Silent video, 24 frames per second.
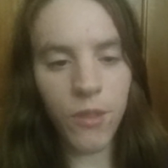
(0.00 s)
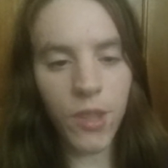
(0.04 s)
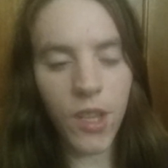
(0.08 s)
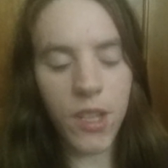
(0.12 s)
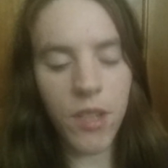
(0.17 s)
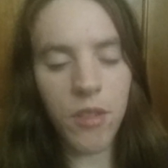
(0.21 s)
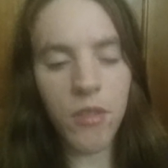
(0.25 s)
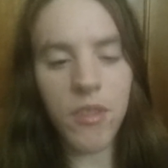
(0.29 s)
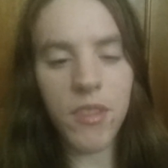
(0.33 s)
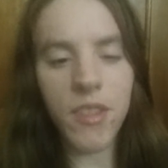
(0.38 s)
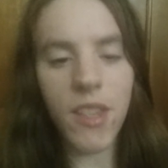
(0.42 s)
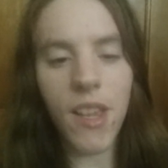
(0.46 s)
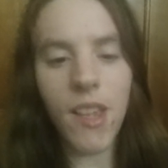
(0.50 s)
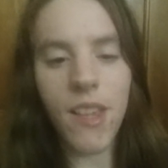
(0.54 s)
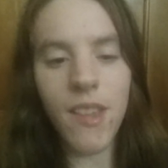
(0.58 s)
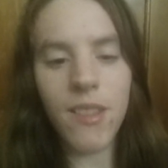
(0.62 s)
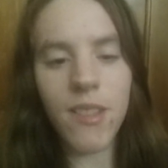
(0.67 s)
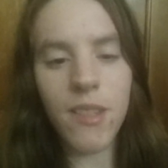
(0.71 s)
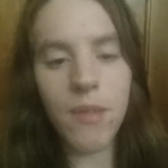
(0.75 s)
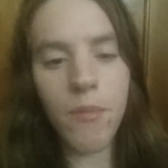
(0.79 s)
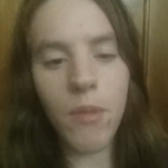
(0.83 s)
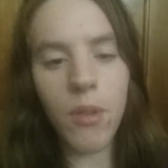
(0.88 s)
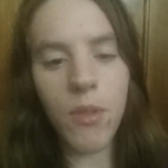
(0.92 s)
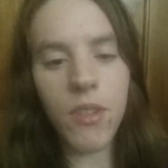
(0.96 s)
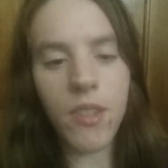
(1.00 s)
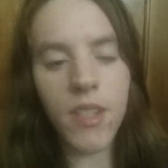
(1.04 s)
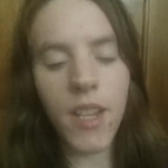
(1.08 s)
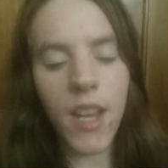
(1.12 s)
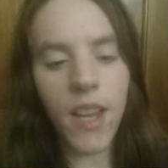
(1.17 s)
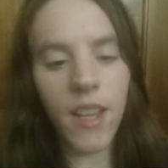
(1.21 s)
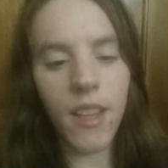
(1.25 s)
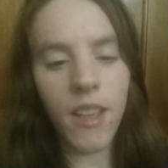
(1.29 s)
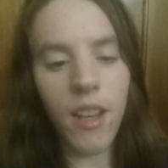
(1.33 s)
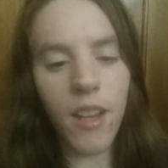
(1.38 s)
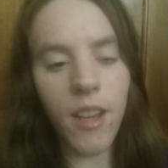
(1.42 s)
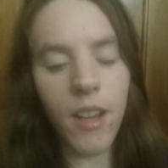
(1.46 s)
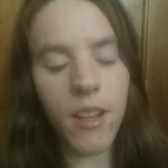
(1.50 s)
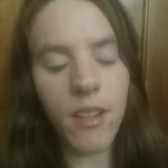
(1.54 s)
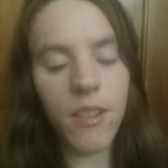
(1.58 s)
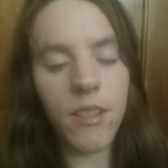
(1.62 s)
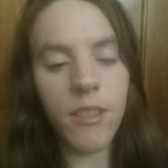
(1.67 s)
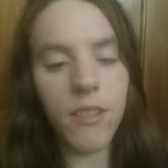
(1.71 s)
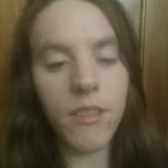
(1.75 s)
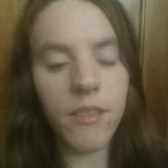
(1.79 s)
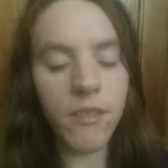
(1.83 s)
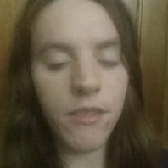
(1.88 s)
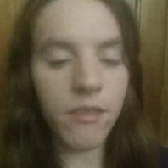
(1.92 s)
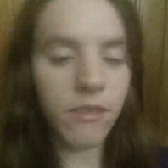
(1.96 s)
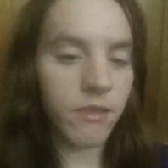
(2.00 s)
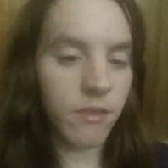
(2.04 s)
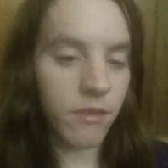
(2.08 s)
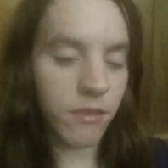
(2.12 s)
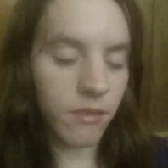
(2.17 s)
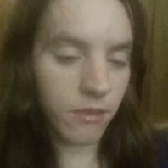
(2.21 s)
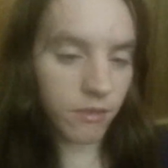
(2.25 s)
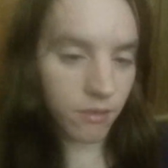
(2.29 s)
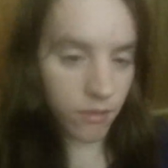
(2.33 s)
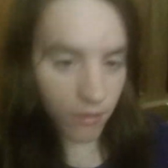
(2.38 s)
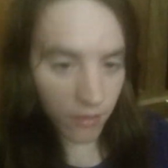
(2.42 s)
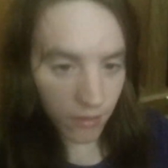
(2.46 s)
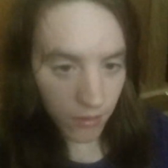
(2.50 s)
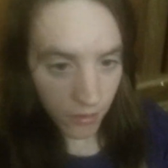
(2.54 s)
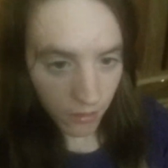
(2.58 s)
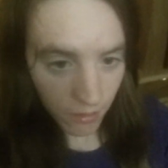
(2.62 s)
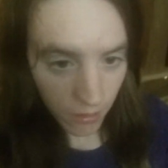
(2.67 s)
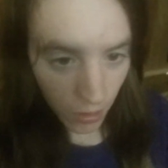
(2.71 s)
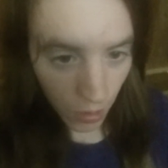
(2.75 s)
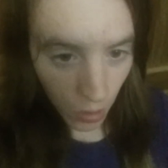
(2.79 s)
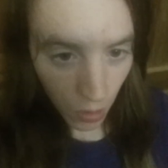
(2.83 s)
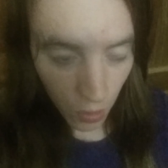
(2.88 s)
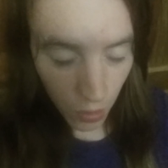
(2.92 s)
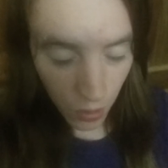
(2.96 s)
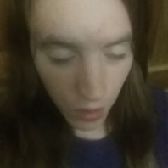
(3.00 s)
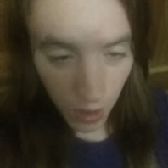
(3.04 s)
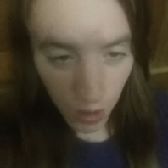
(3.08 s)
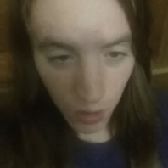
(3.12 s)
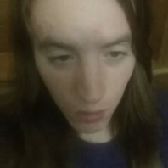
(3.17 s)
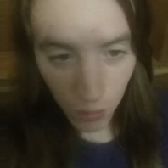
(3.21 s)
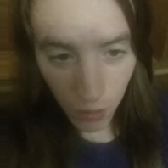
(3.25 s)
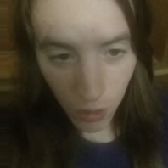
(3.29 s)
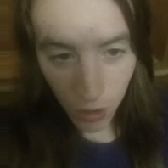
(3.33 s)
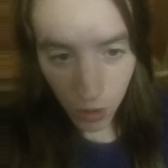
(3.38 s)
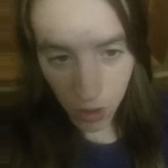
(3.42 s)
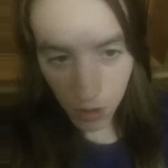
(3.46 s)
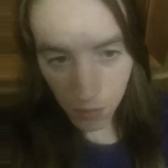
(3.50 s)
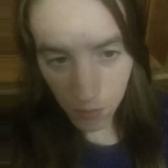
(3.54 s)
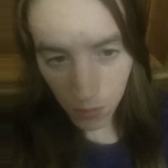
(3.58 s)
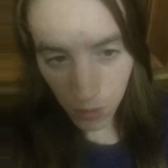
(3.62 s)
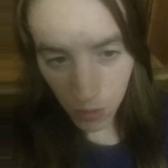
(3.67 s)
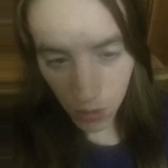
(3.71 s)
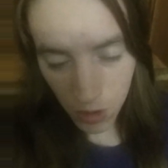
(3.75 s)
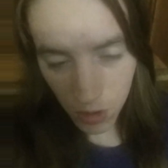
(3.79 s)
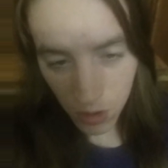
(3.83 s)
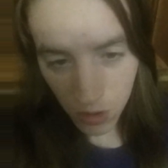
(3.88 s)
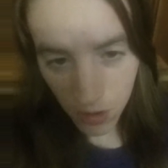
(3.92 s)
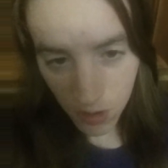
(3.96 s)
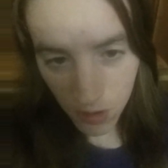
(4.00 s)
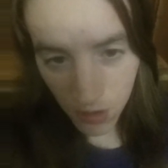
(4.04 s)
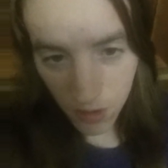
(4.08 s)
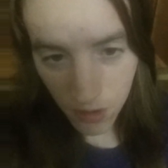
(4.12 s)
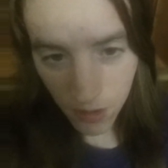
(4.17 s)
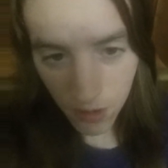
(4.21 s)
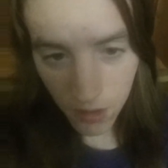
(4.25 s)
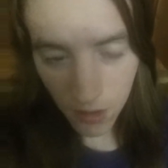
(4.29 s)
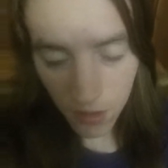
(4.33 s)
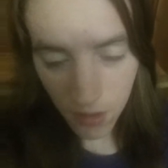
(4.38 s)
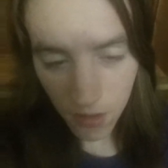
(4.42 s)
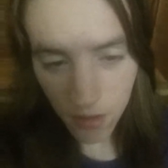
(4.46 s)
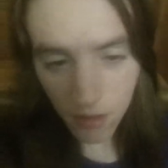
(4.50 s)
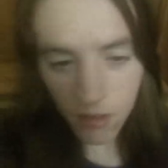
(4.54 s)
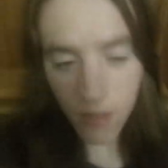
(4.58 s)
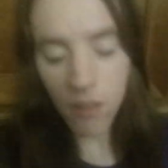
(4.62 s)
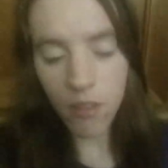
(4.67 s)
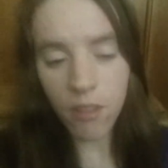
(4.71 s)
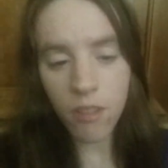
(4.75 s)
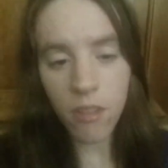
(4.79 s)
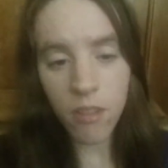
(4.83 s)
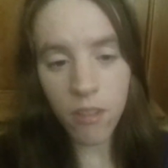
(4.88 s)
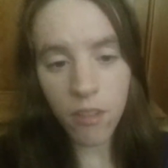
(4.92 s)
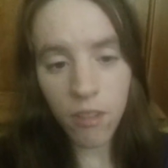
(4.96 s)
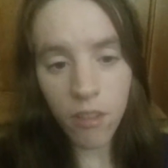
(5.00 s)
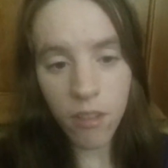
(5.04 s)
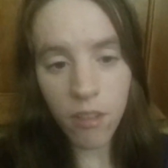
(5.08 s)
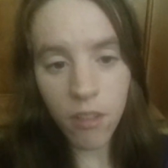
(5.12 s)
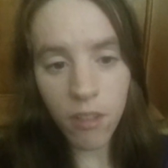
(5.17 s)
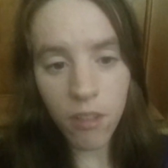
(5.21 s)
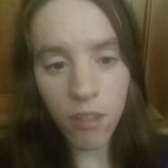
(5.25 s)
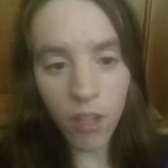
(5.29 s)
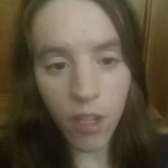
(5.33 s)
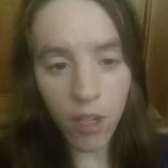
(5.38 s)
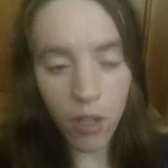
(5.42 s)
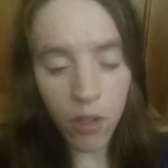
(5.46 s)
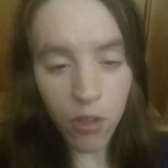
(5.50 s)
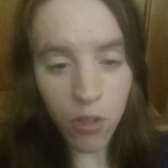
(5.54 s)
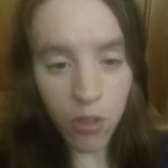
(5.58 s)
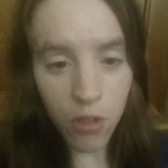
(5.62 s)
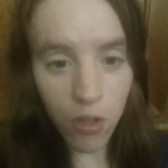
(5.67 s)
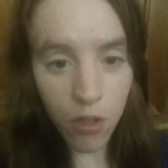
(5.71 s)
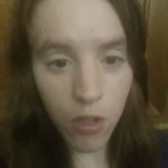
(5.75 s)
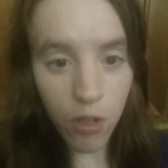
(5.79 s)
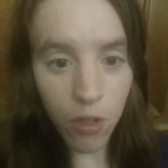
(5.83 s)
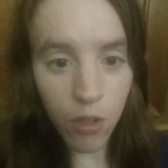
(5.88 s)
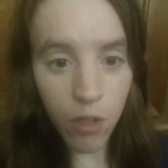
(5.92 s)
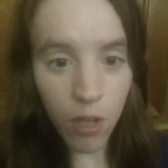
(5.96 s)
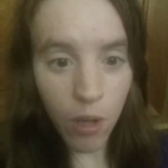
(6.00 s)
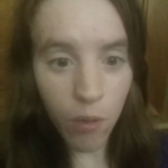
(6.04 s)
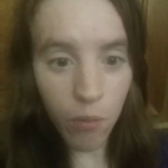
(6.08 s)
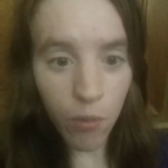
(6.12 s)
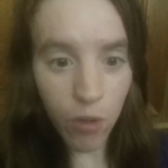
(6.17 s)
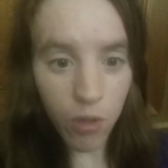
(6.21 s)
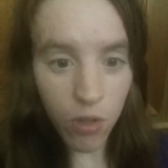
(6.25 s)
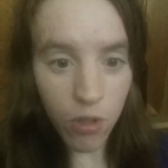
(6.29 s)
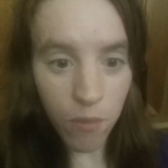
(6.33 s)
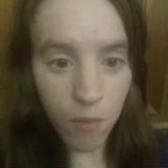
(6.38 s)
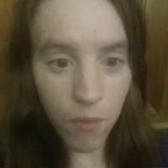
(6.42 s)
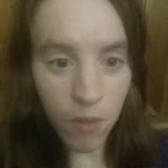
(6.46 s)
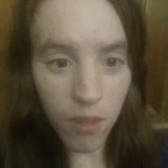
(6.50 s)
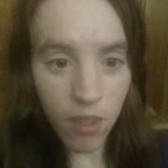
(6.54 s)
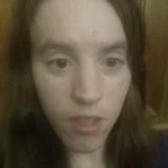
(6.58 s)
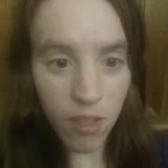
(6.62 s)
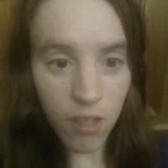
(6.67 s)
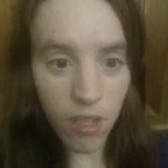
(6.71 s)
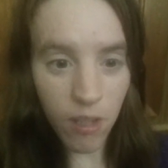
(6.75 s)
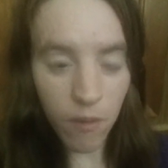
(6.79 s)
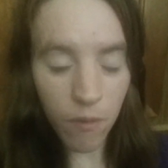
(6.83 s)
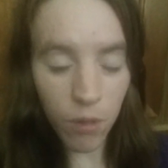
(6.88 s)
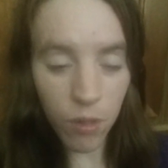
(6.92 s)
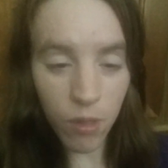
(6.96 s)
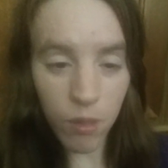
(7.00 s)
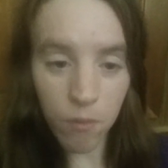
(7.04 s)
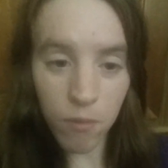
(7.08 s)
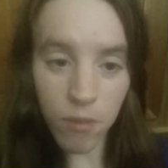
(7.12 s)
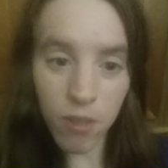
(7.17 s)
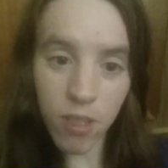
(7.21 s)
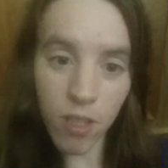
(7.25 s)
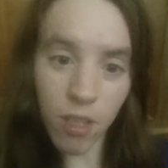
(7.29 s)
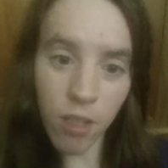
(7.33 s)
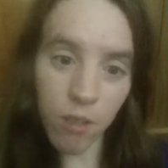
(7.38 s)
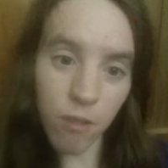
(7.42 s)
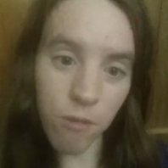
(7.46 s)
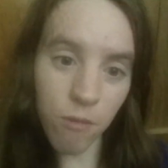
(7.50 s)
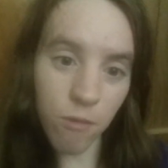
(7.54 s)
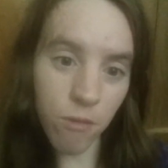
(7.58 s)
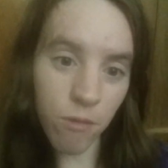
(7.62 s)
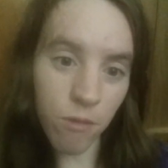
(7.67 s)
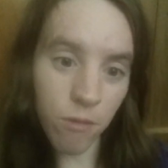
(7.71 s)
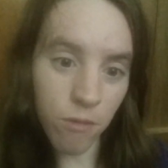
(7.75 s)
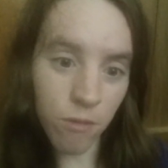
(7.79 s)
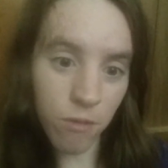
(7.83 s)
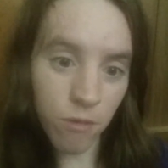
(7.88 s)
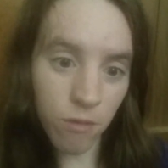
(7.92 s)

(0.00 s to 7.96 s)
And you say he's the Most High God. Who do you worship, Christians? Are you sure you're not worshiping the devil himself?